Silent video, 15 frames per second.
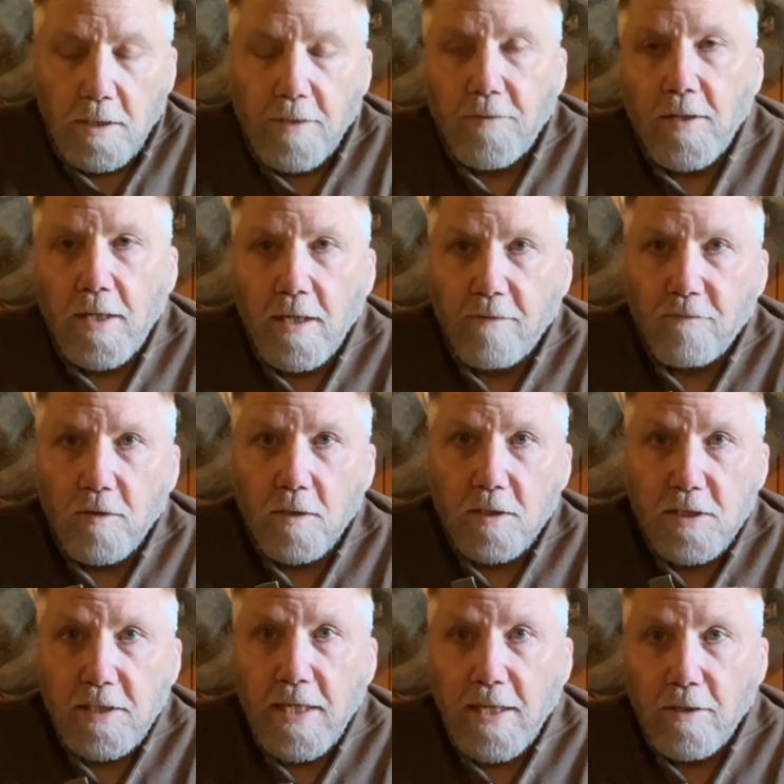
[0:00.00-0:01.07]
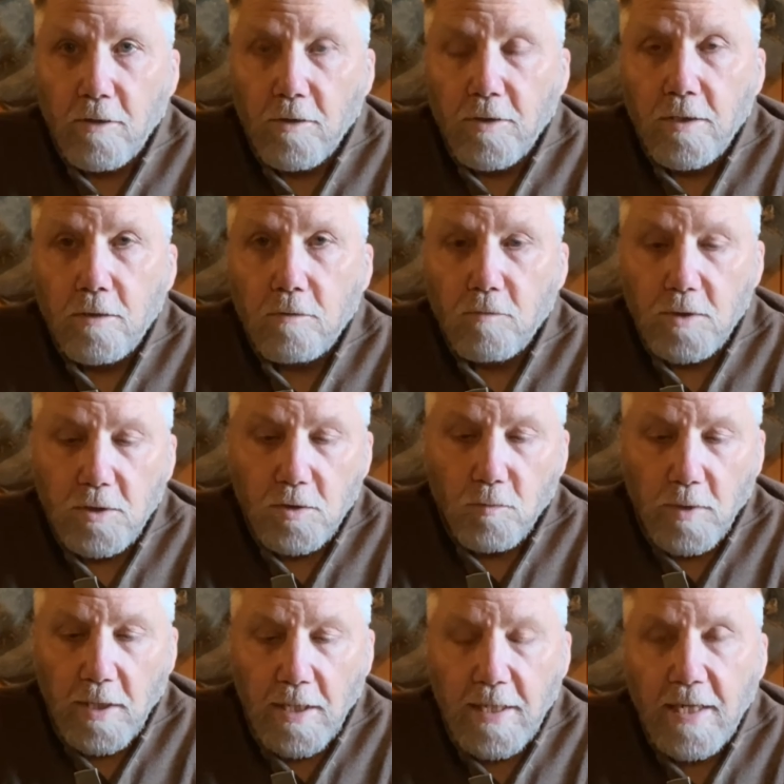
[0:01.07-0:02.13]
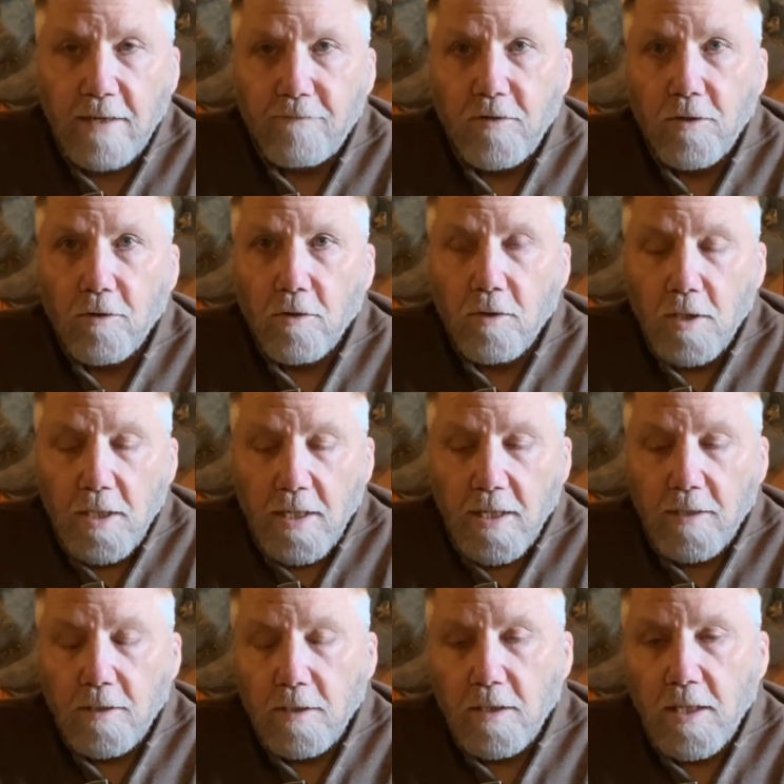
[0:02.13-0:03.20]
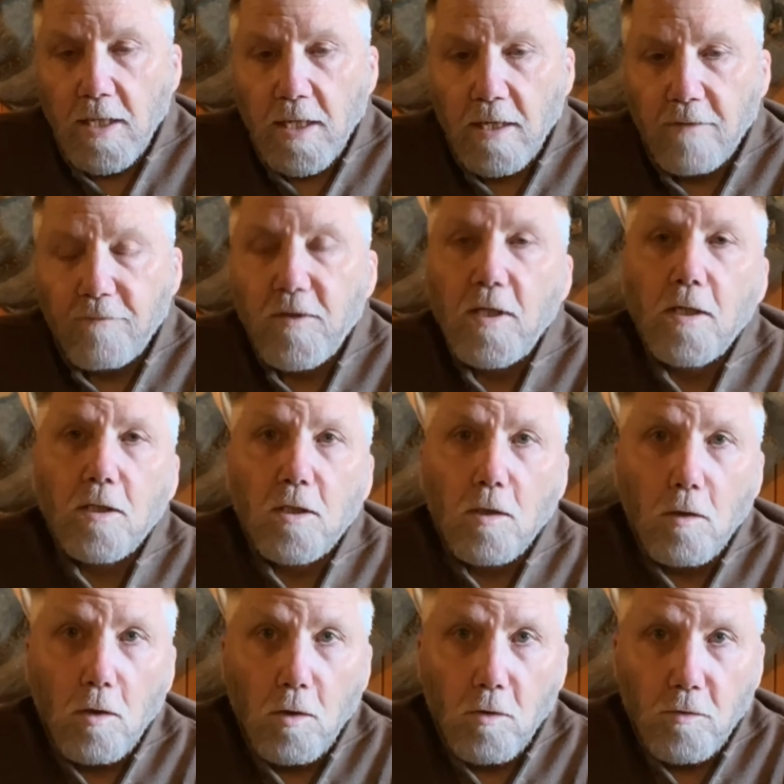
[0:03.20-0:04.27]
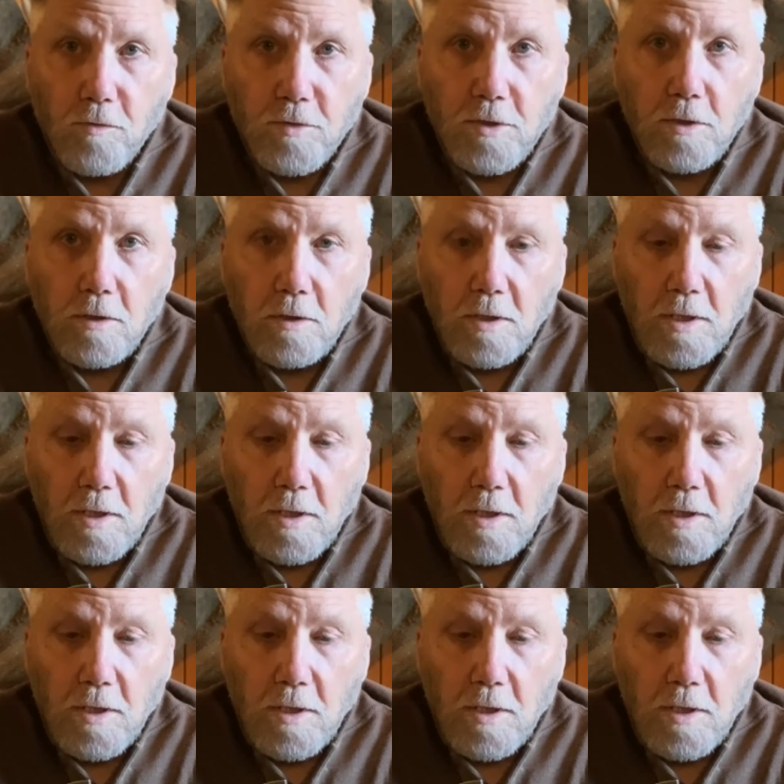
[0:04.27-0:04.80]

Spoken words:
They have the standard, which is what I have here, and then they have the enclosed.